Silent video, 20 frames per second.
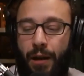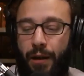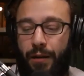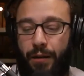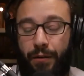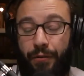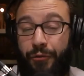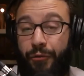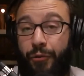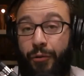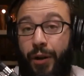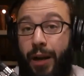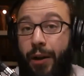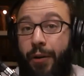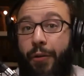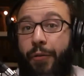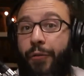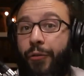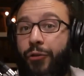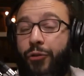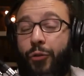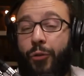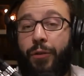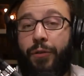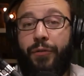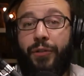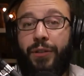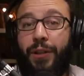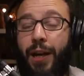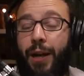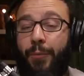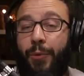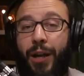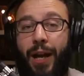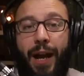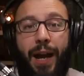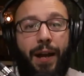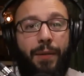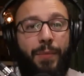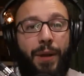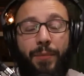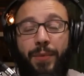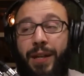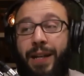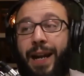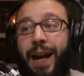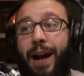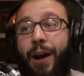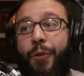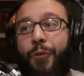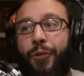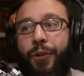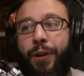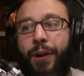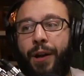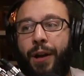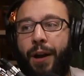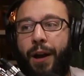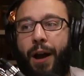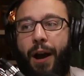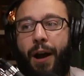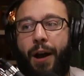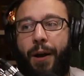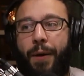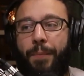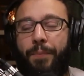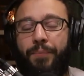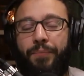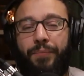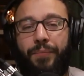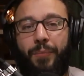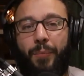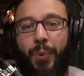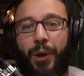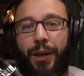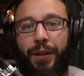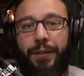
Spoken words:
for however short of a time we had, maybe an hour. But,